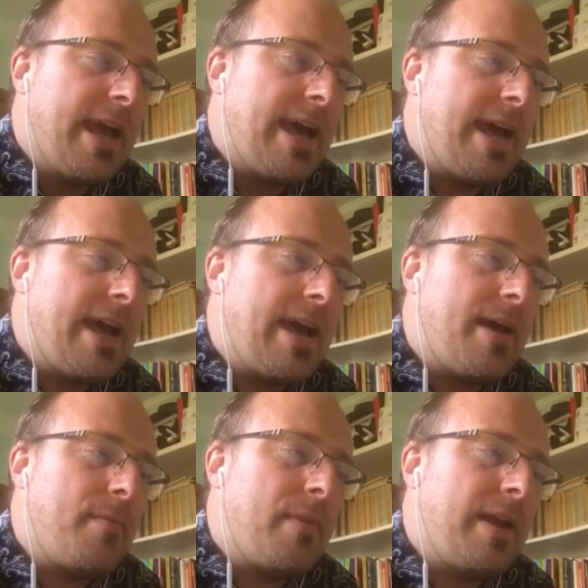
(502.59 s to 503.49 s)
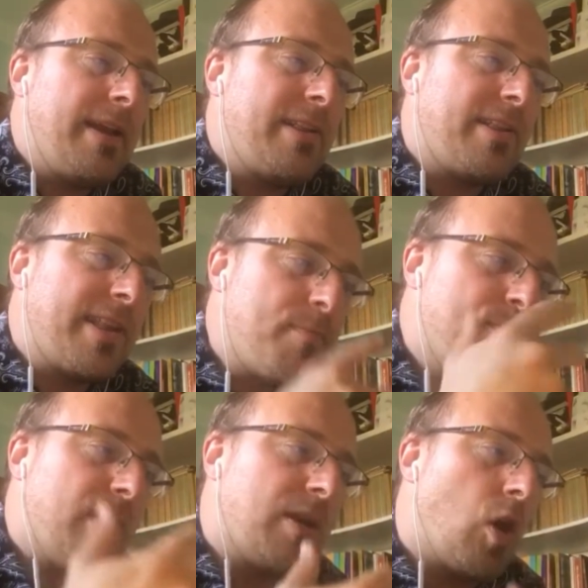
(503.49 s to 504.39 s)
And it's a
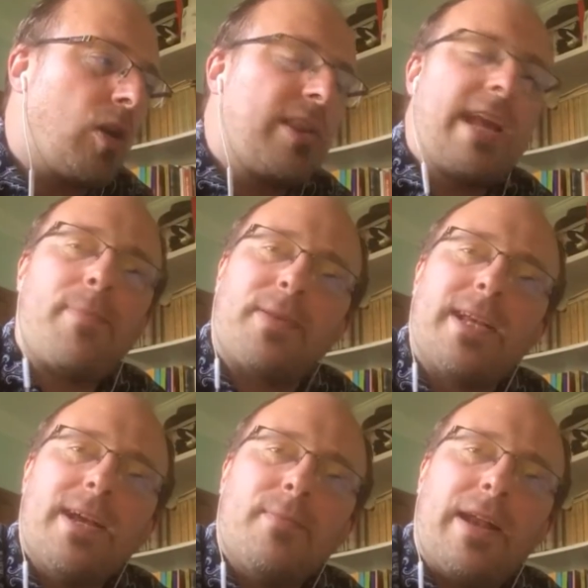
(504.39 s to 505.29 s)
simple concept,